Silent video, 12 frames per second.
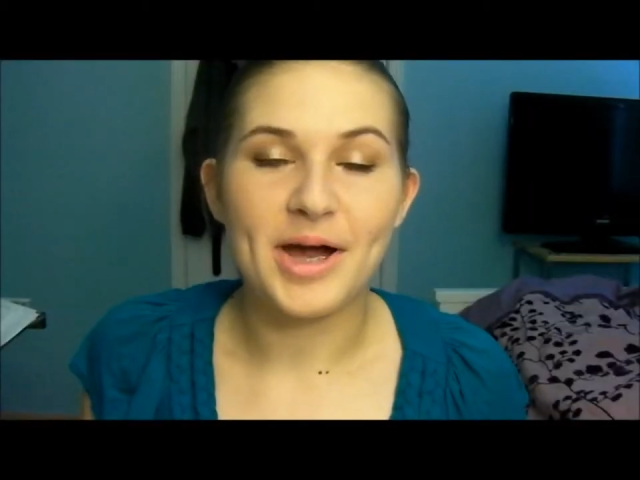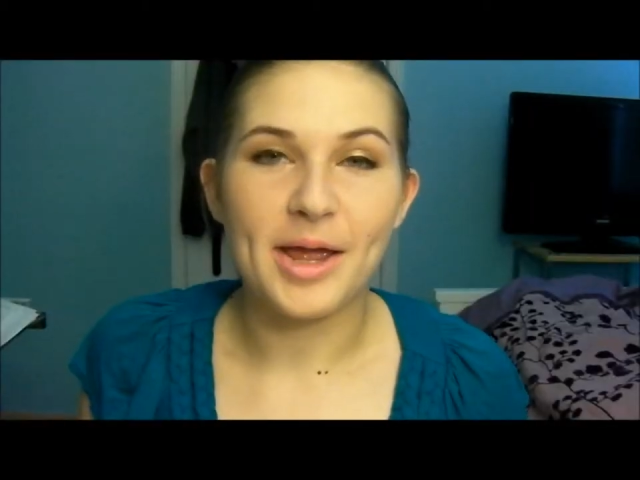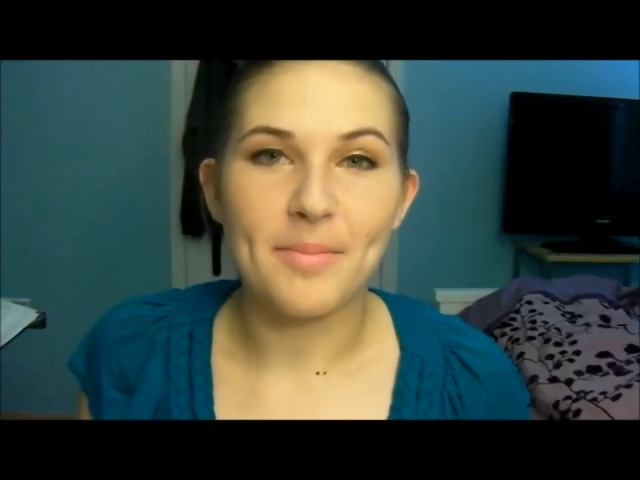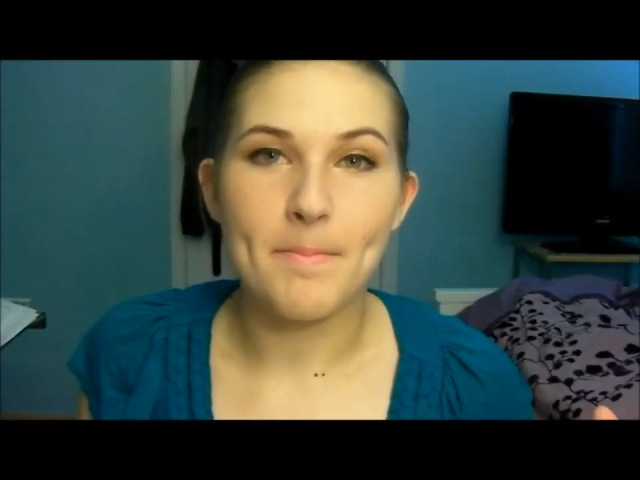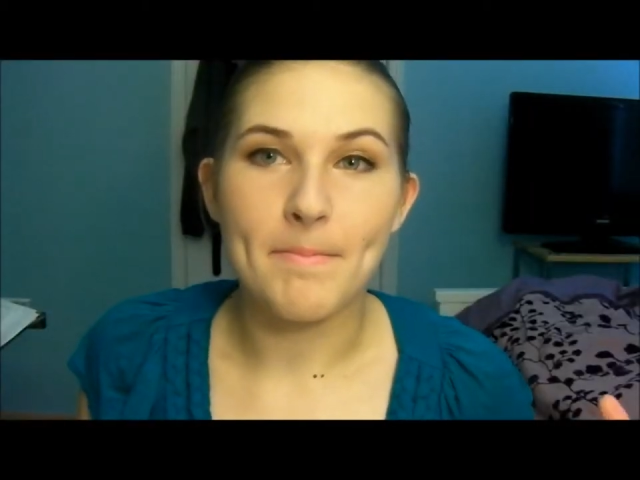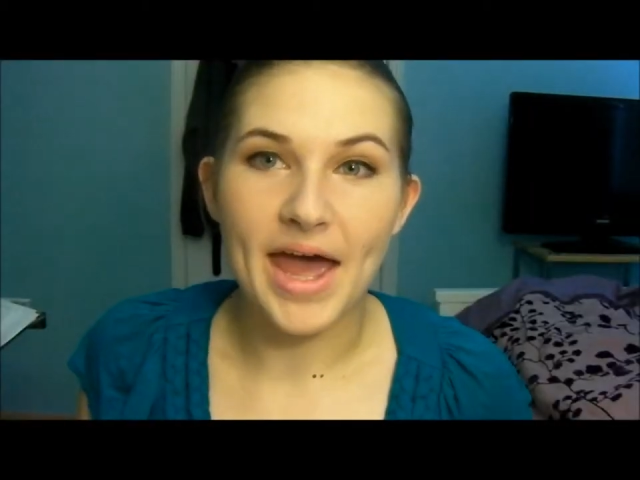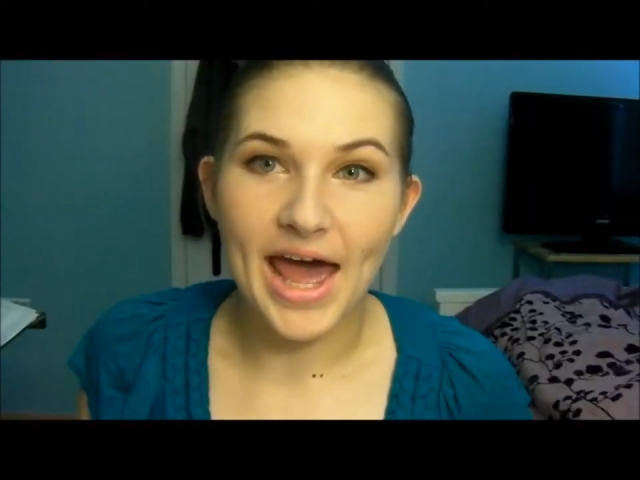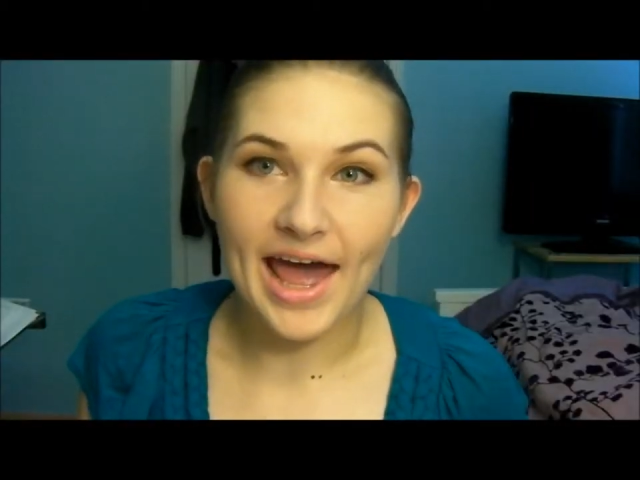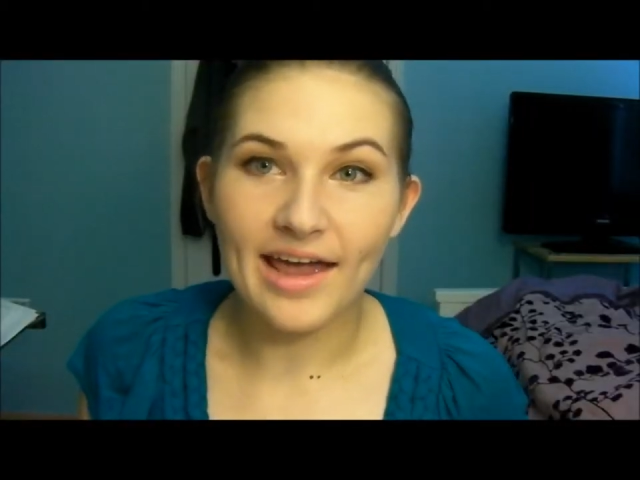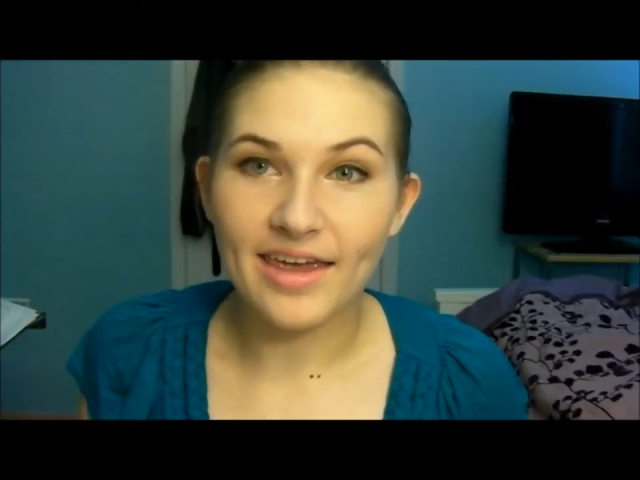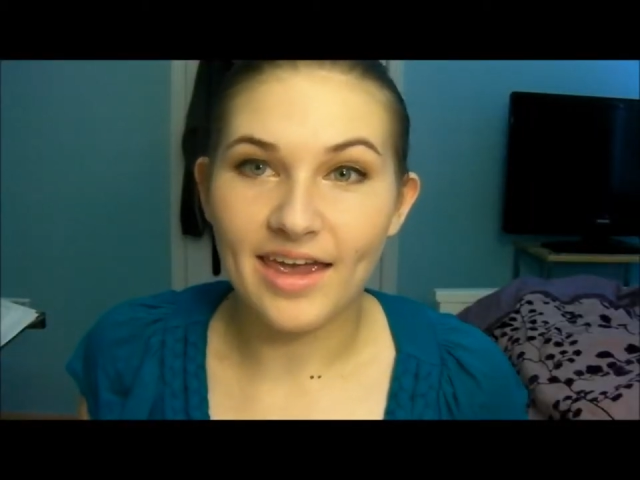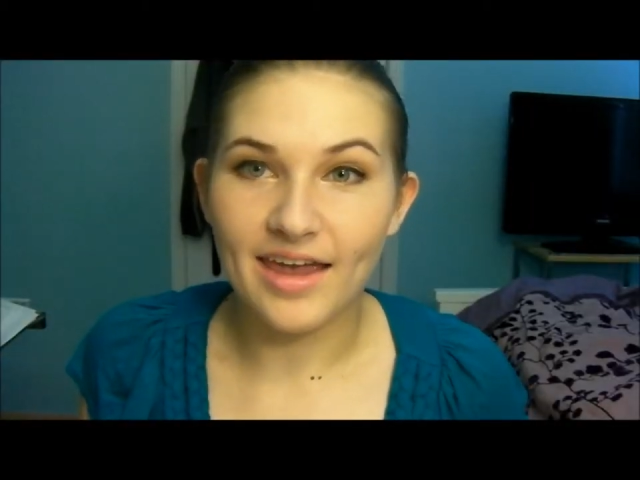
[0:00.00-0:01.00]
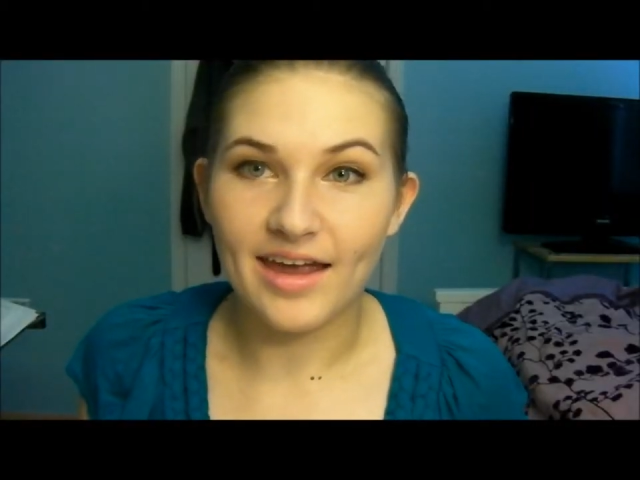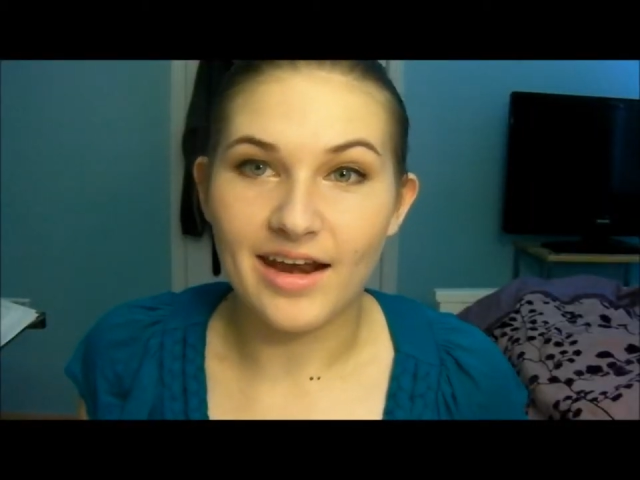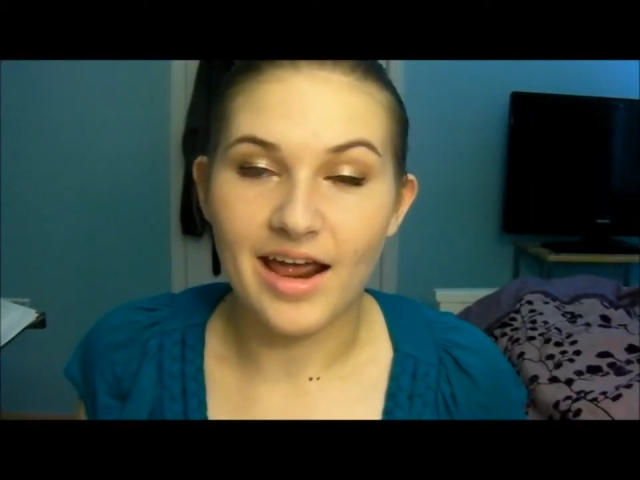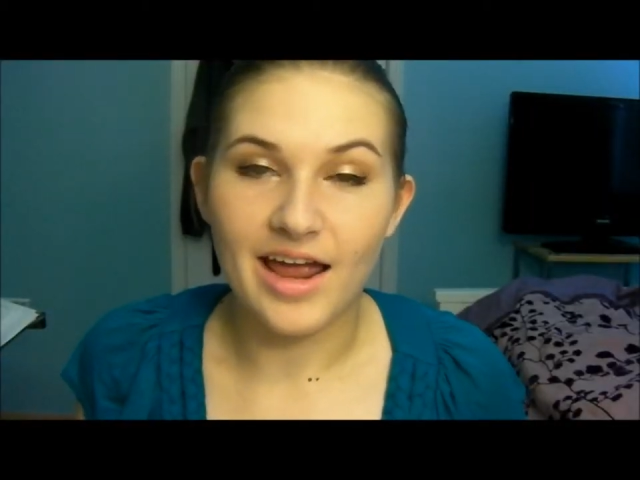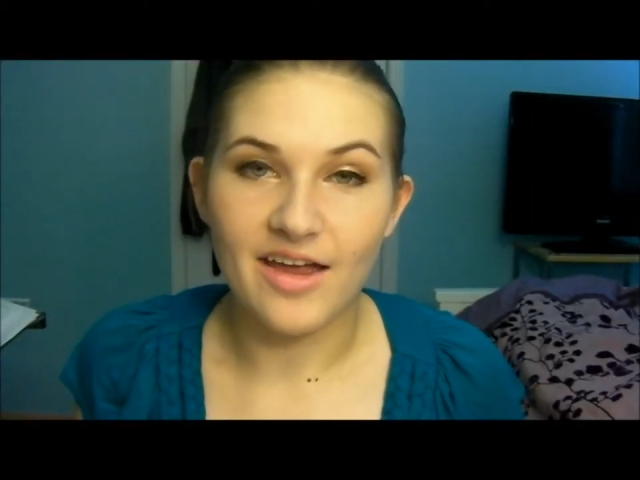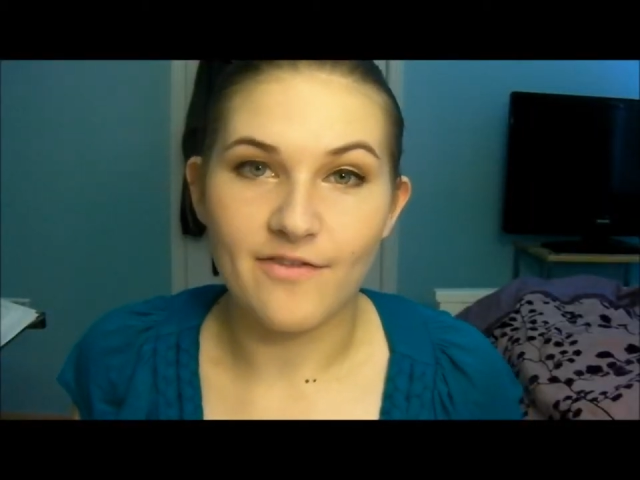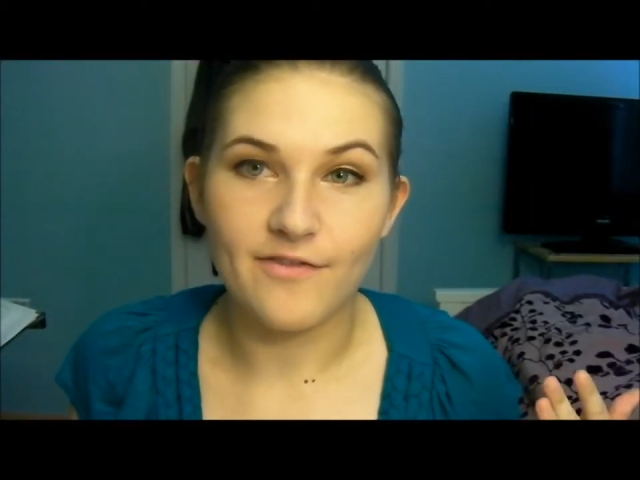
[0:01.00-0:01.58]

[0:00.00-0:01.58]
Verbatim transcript: I'm back and I have